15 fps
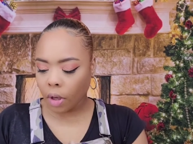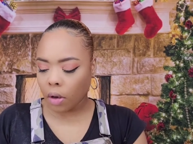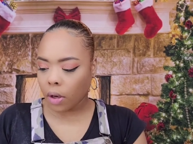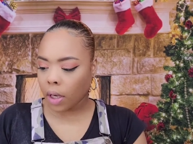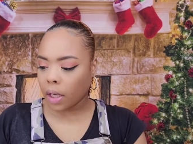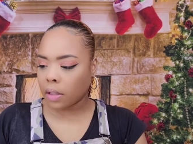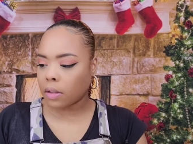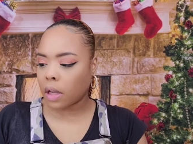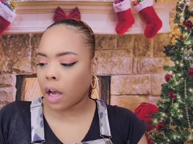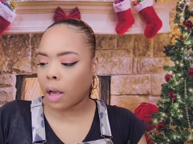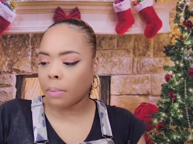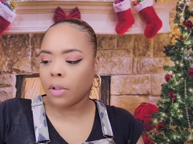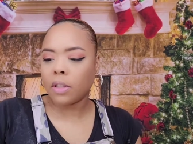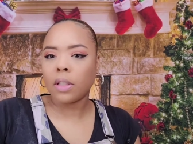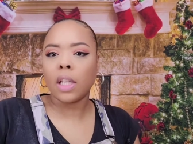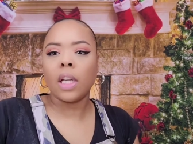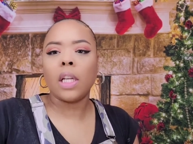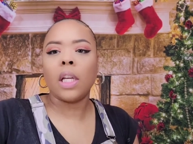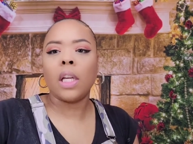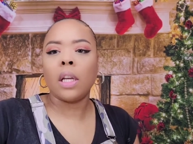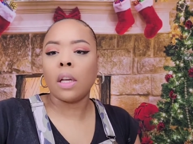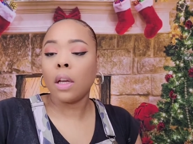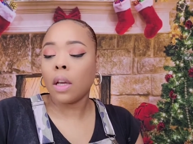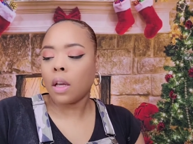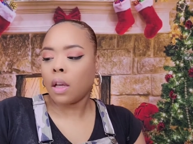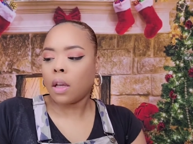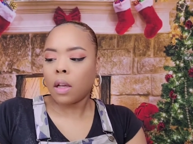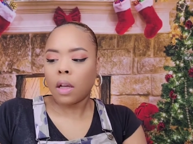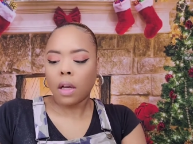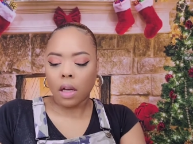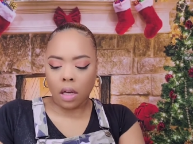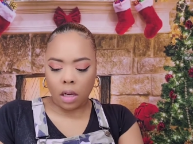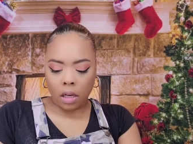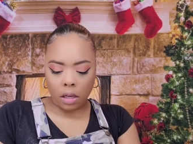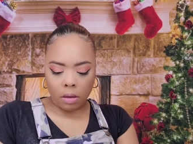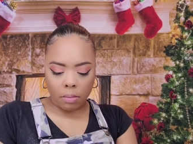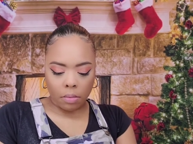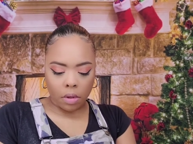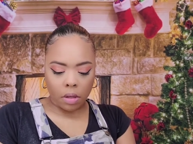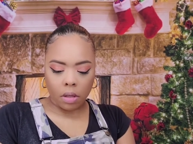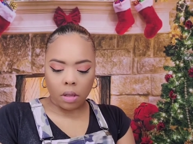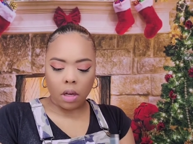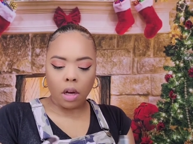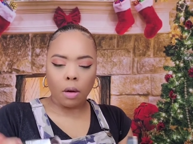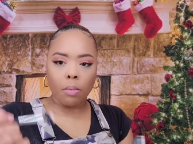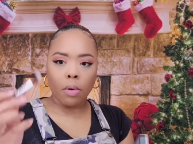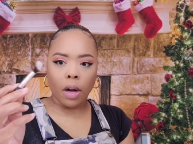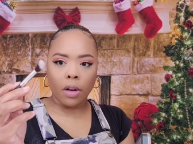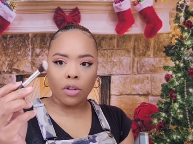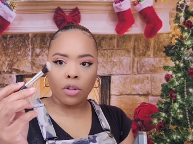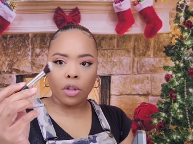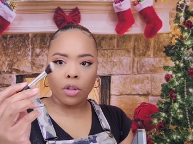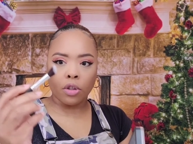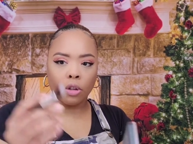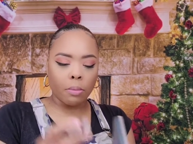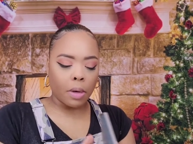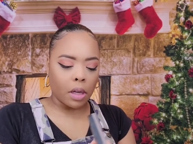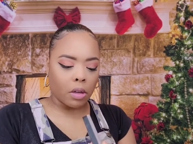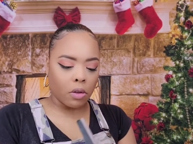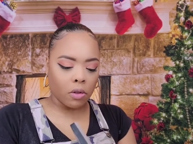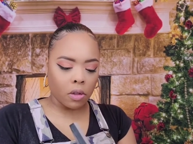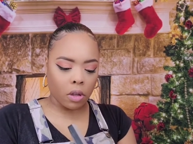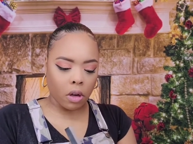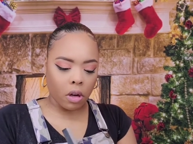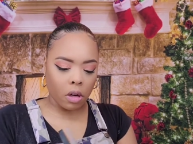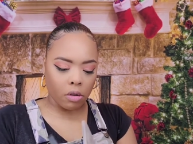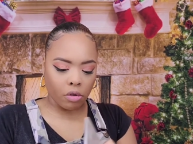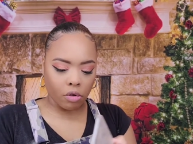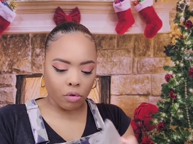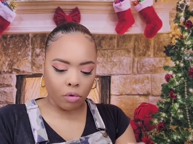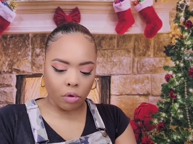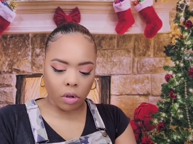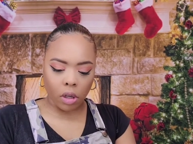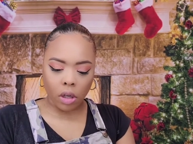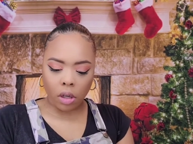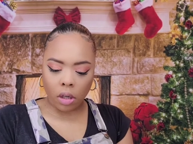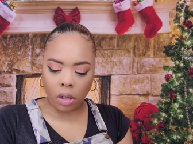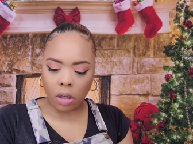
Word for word: Okay, so I'm just getting um, a brush to do my nose contour.